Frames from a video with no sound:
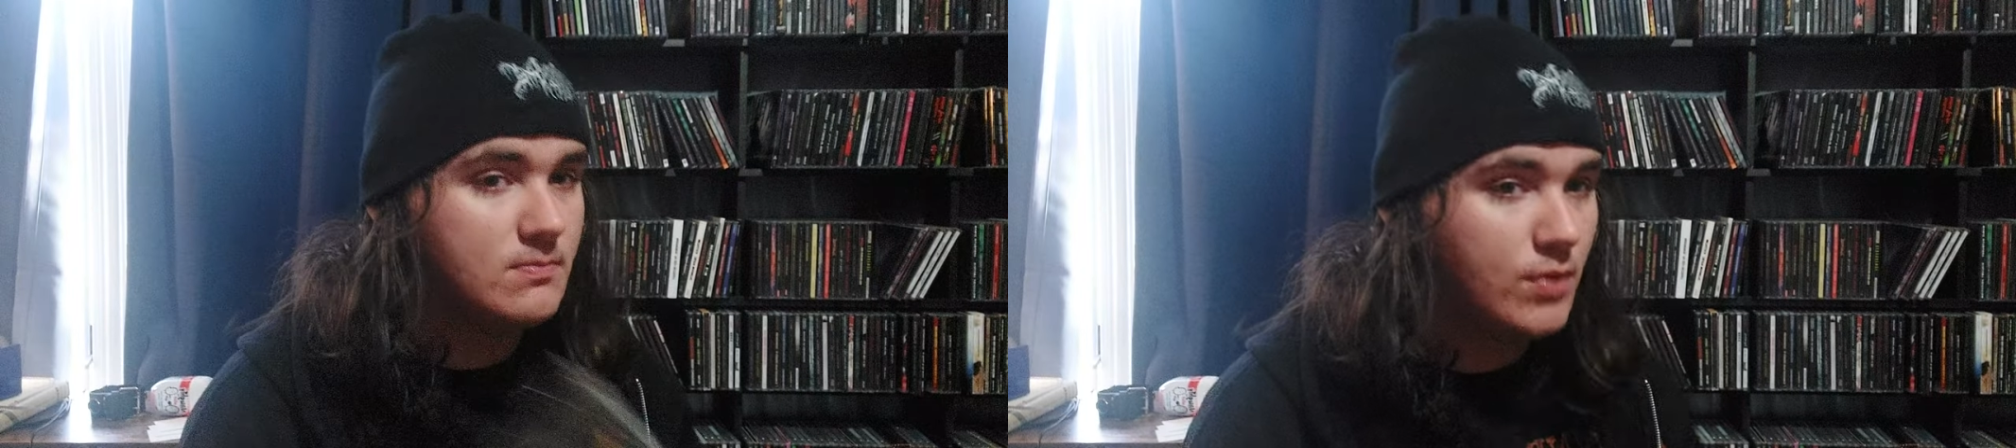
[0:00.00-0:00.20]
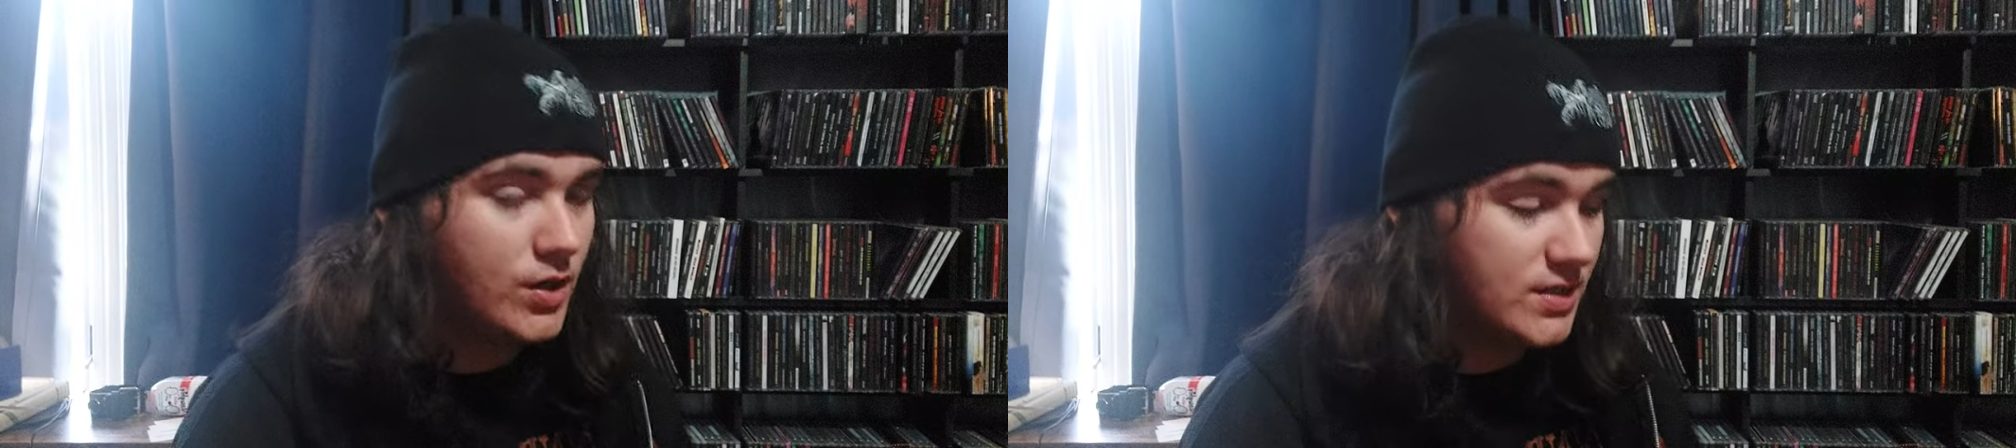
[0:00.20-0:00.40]

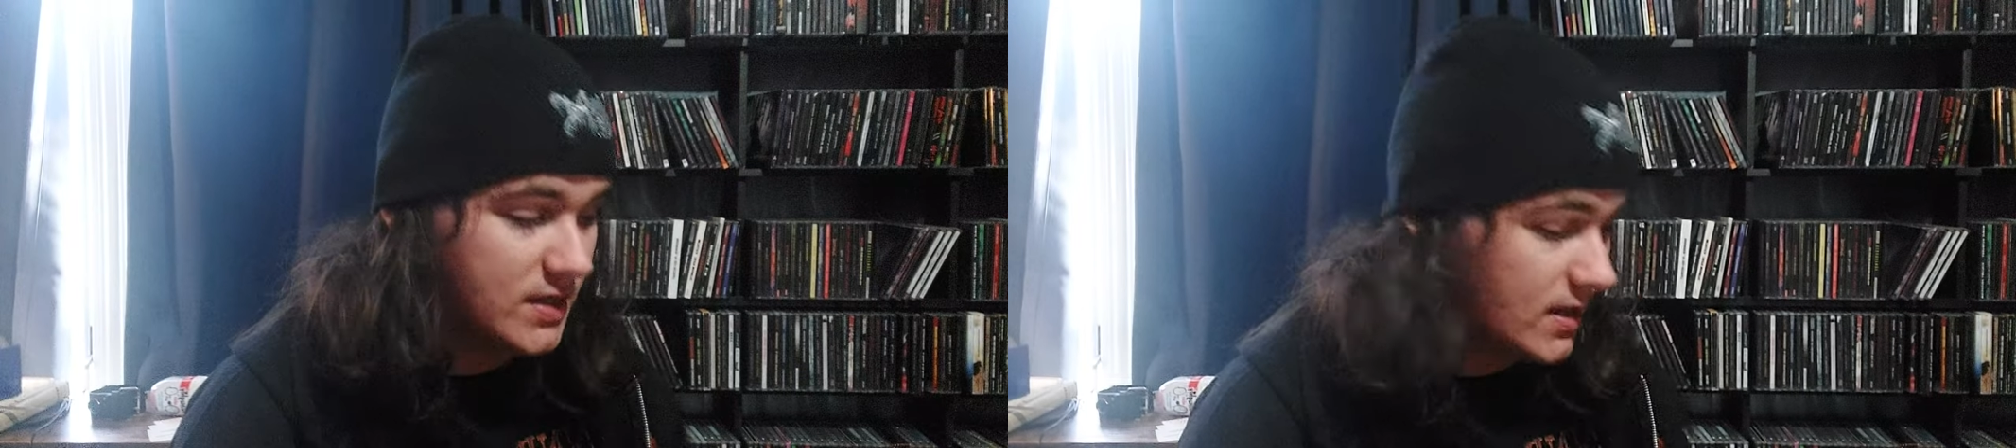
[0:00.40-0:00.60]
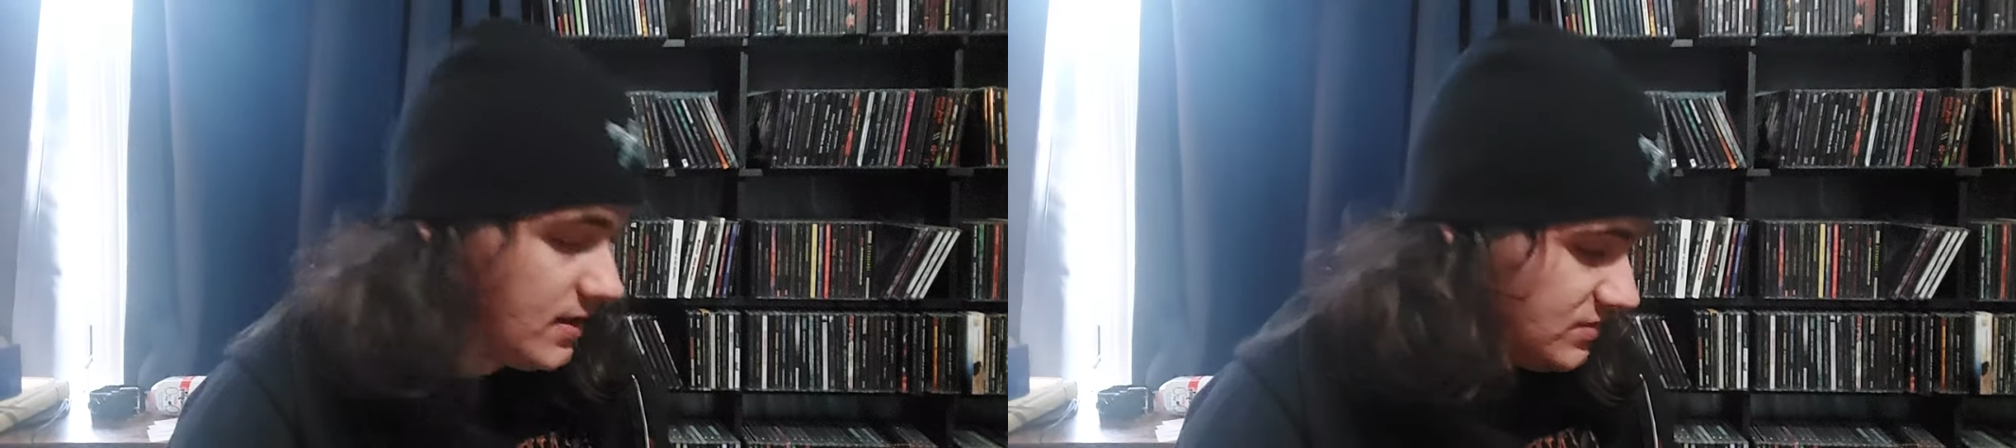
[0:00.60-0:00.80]
bought
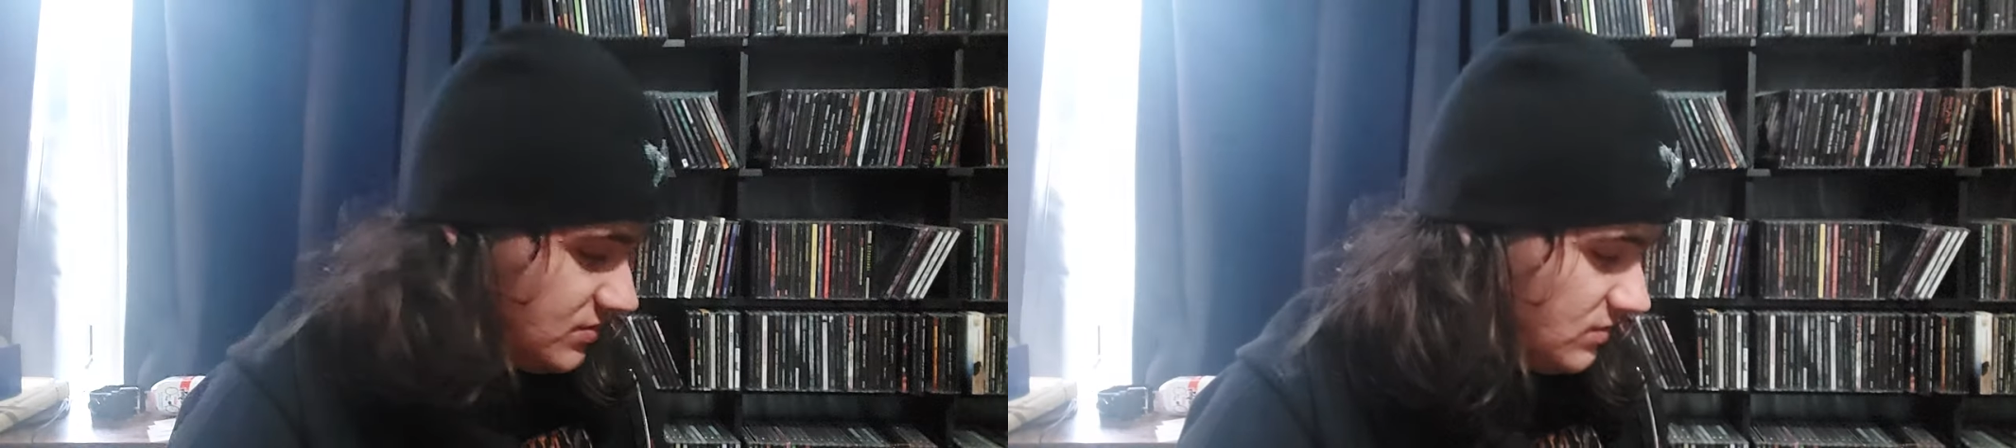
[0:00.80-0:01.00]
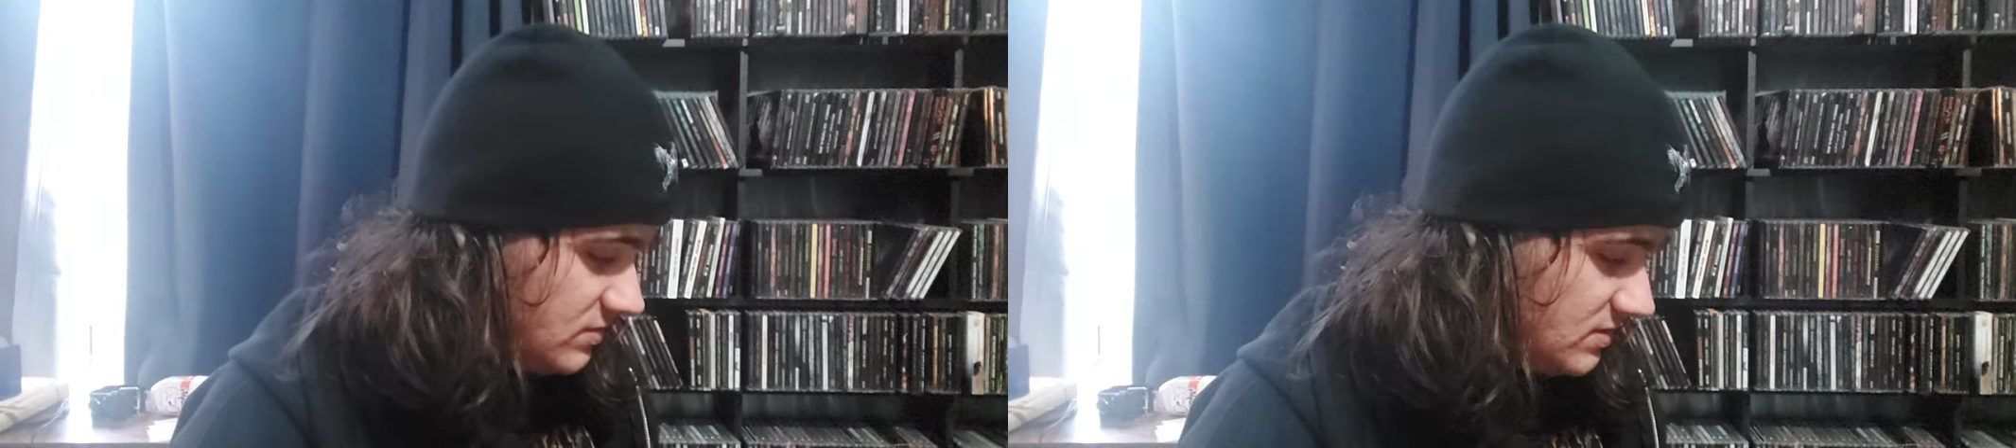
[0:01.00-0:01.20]
it as
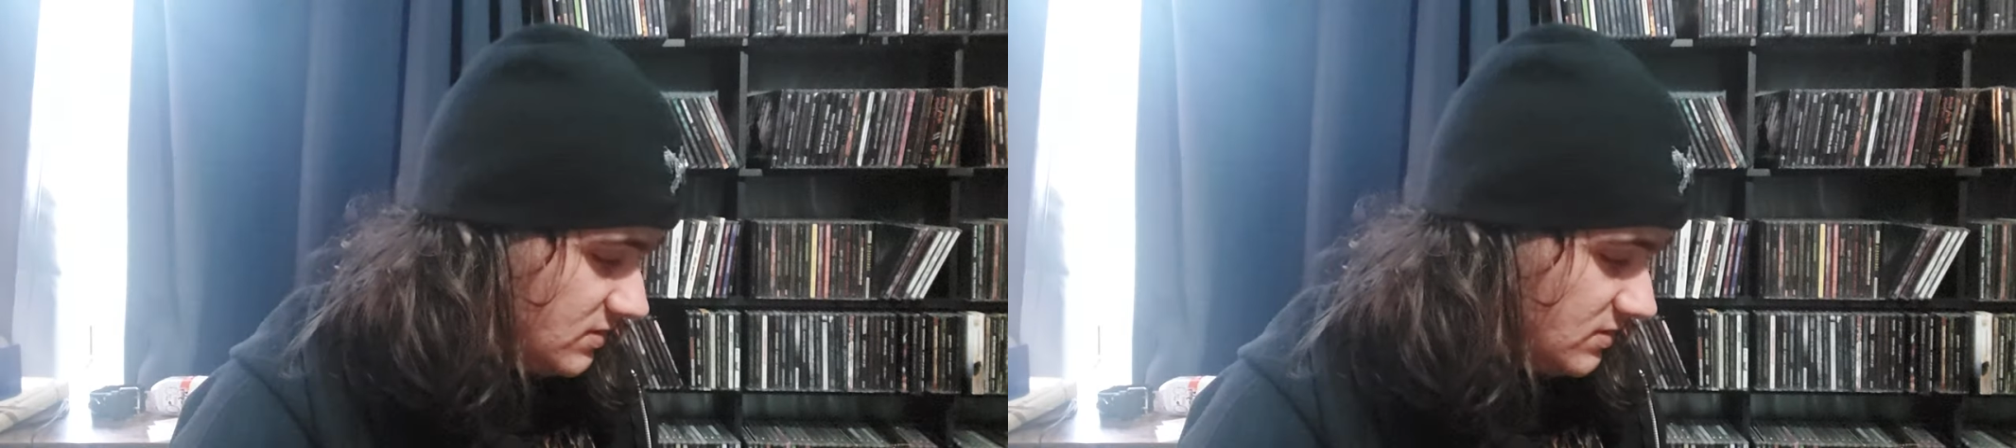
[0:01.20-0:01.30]
soon as